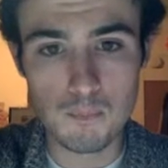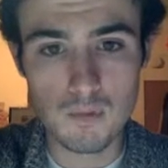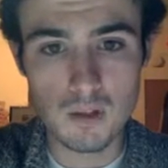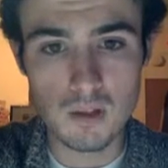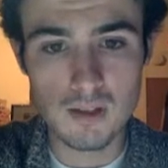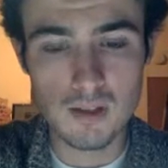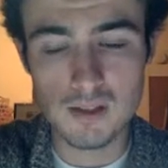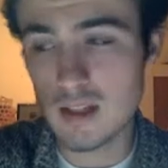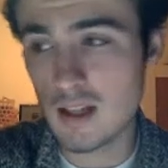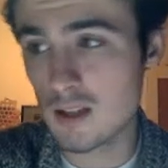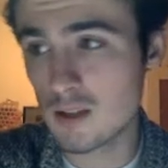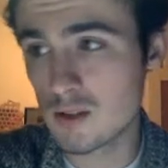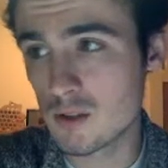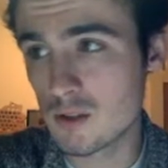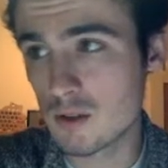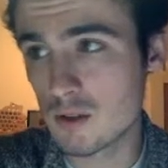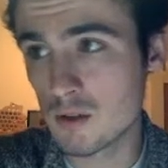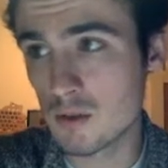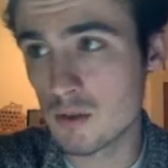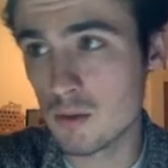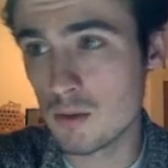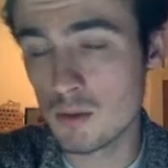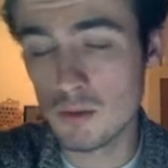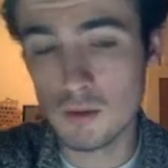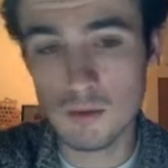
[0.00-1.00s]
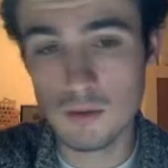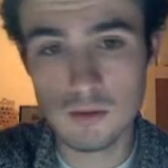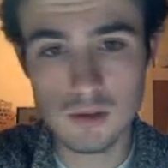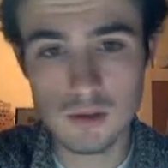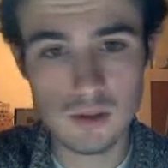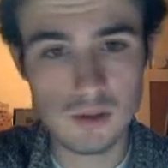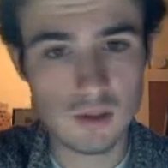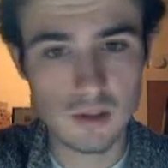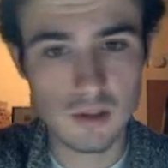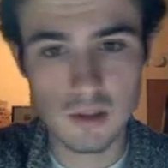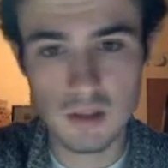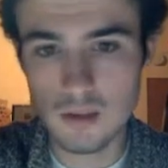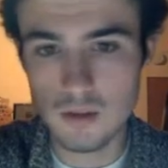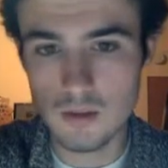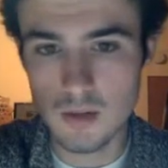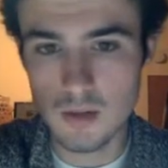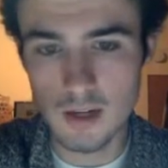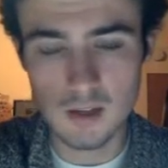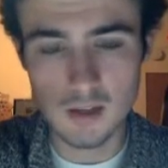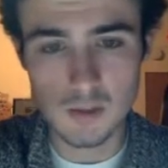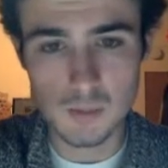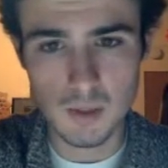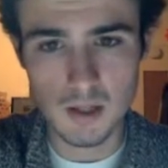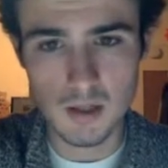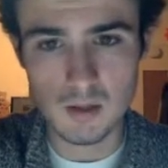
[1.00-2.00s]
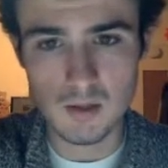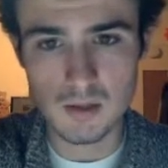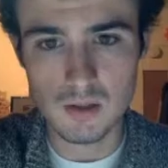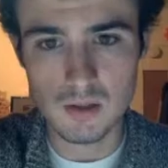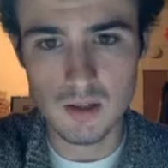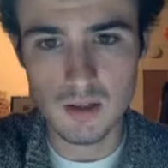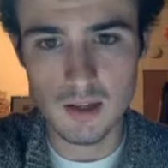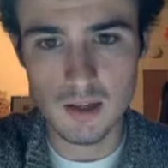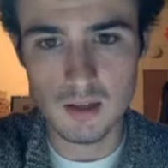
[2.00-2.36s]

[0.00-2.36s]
He decides to just continue gaining space,